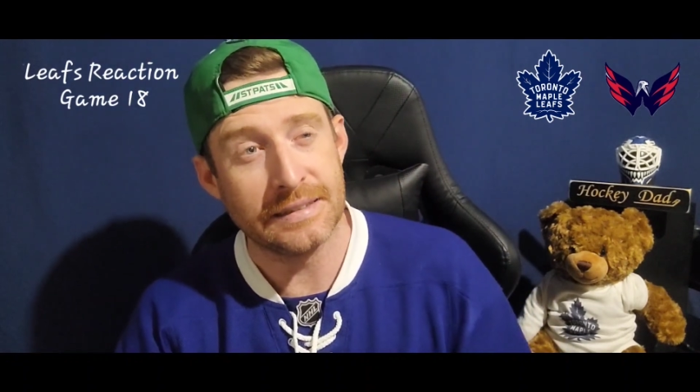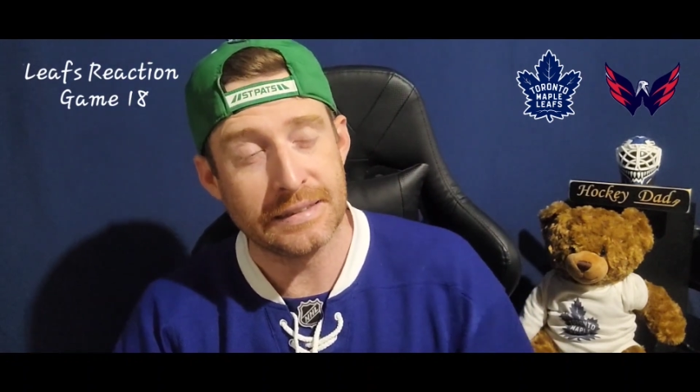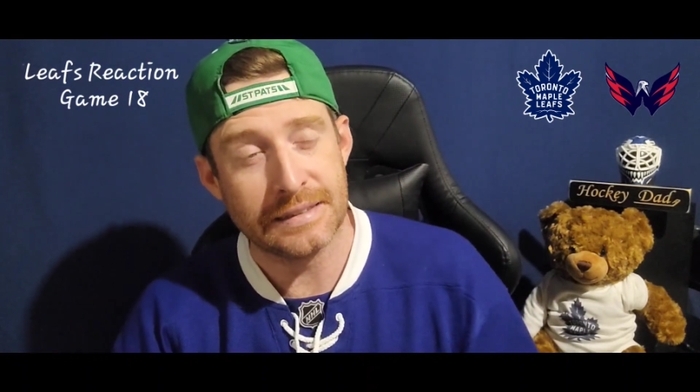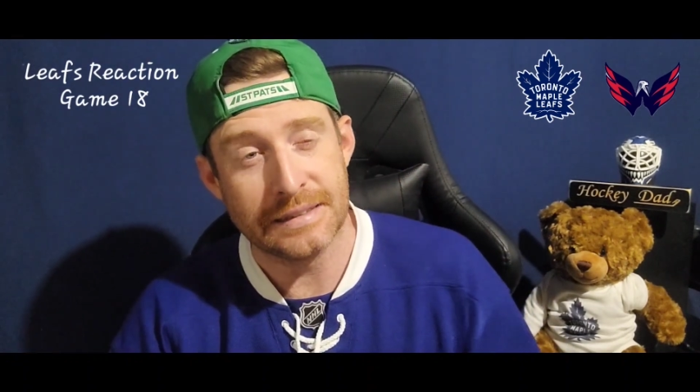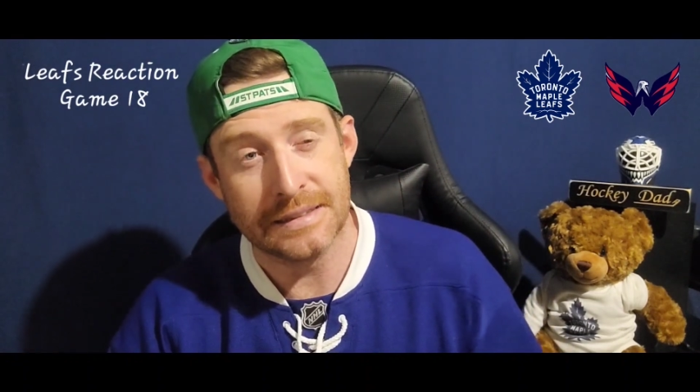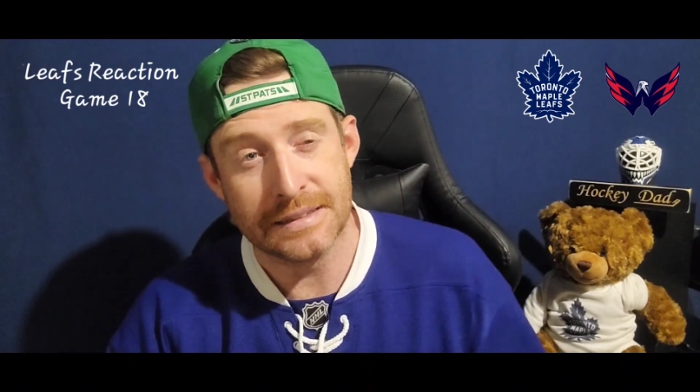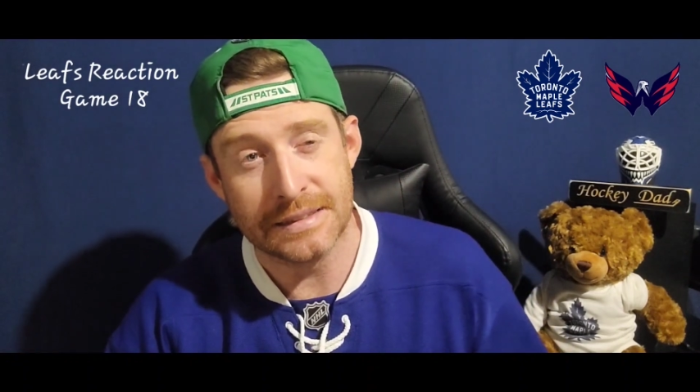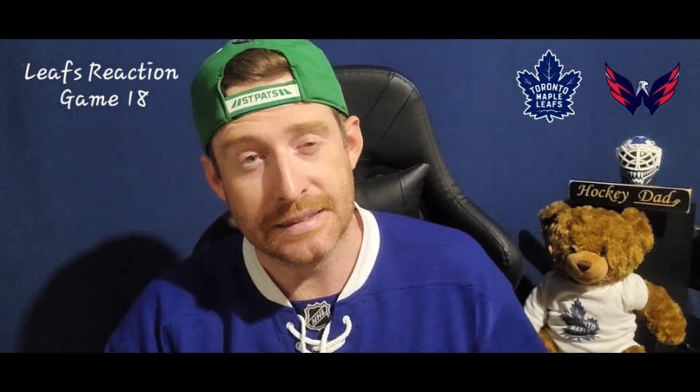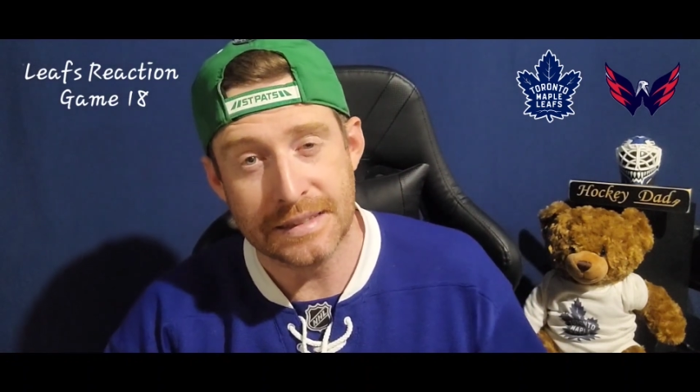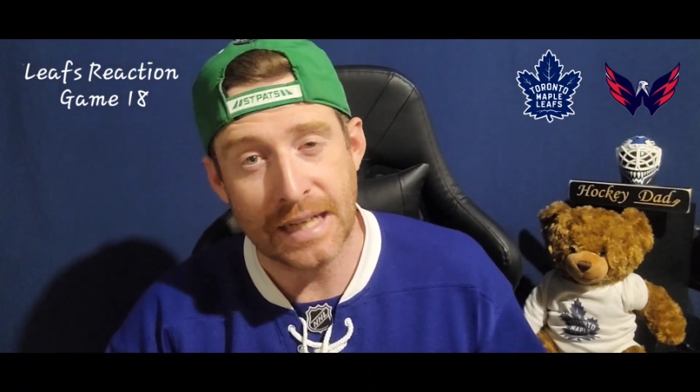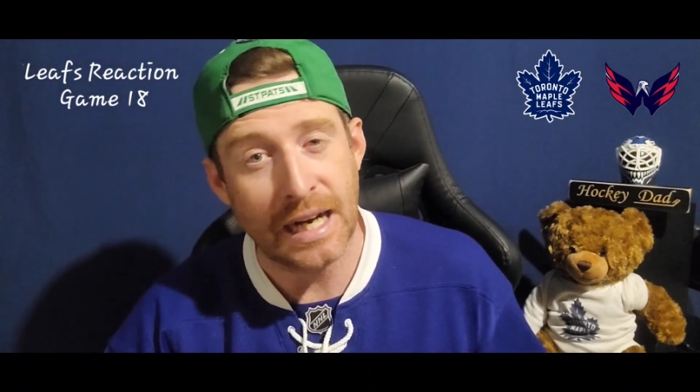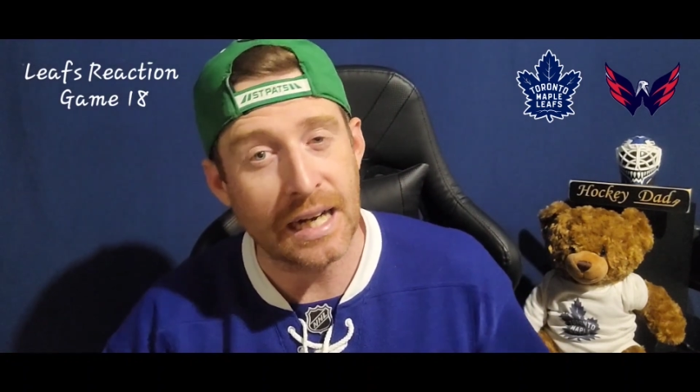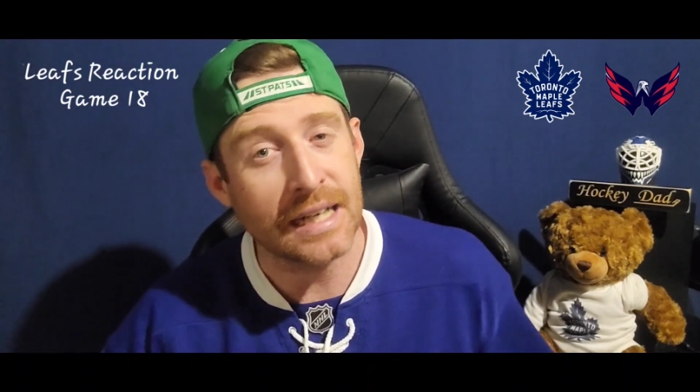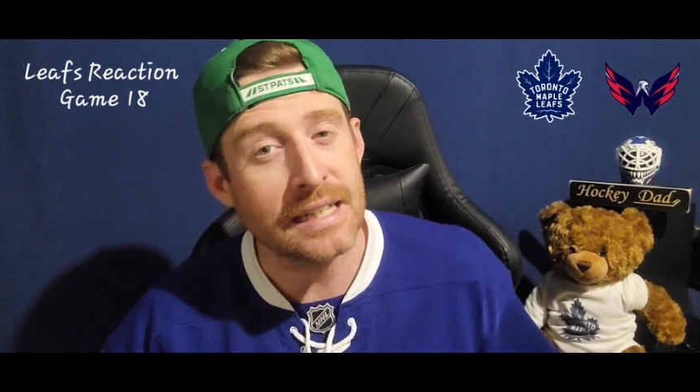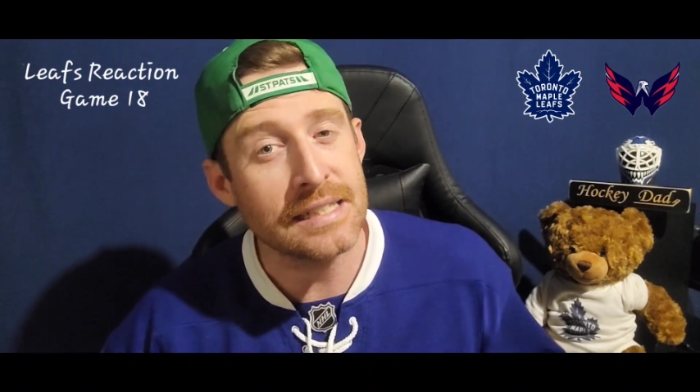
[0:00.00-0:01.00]

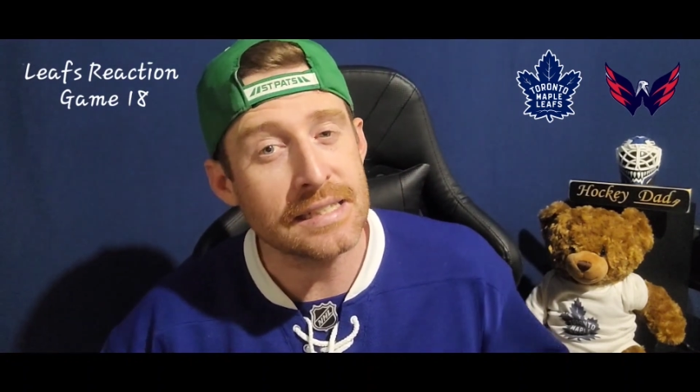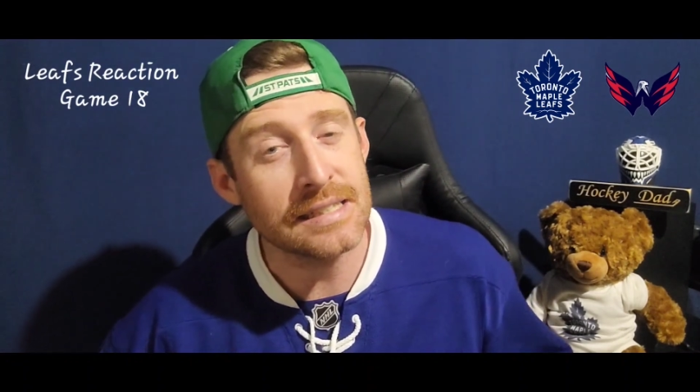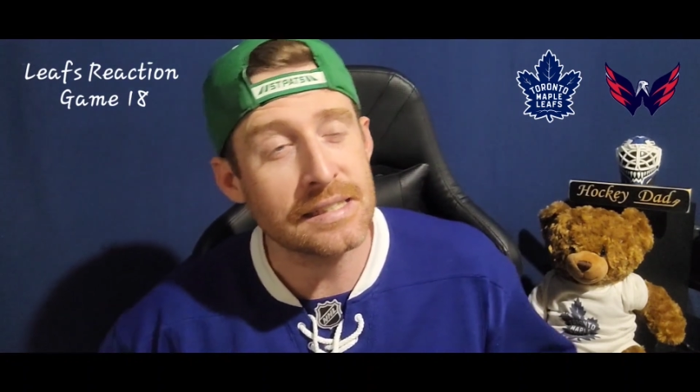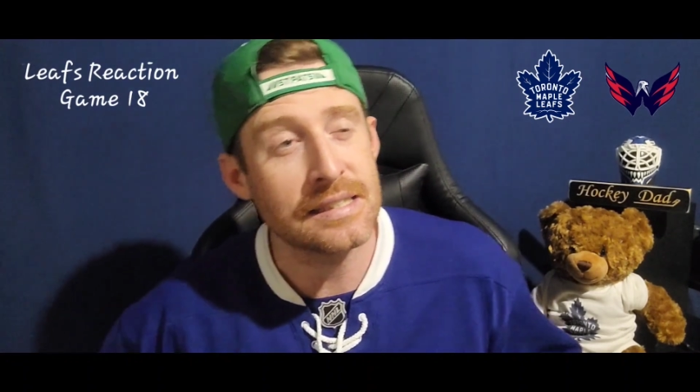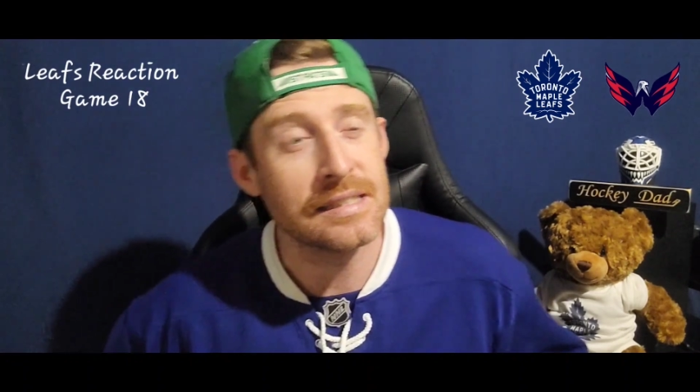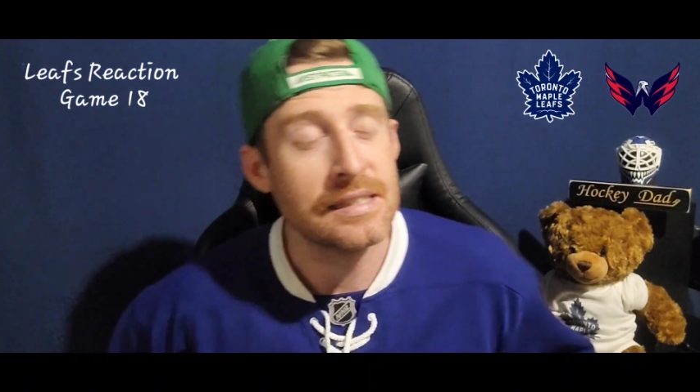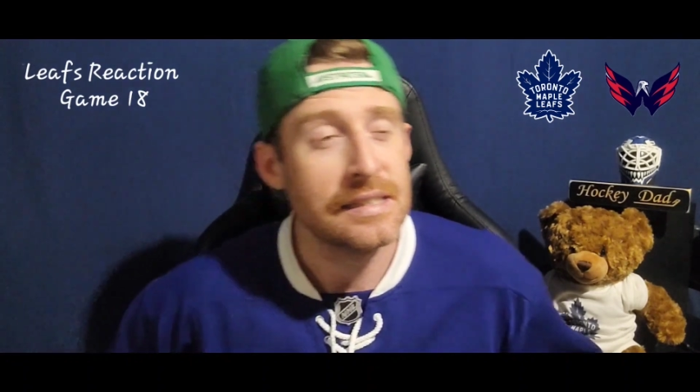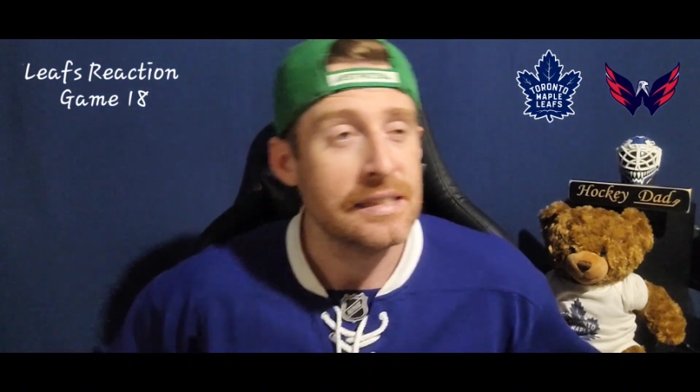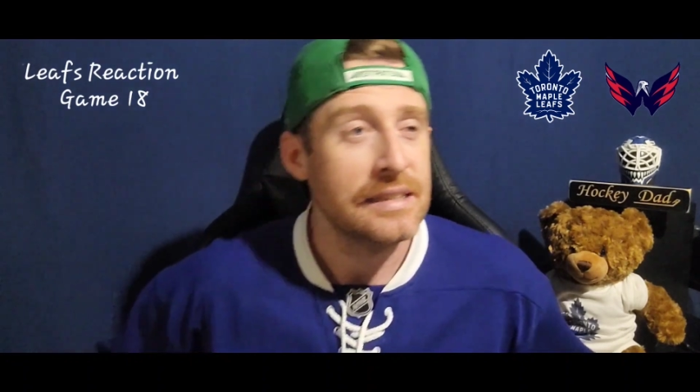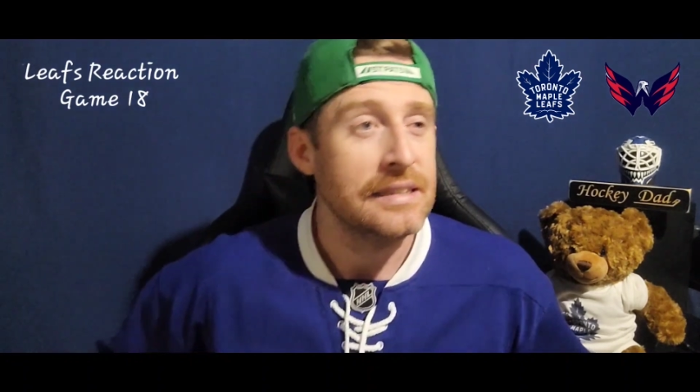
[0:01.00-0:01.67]
Knies.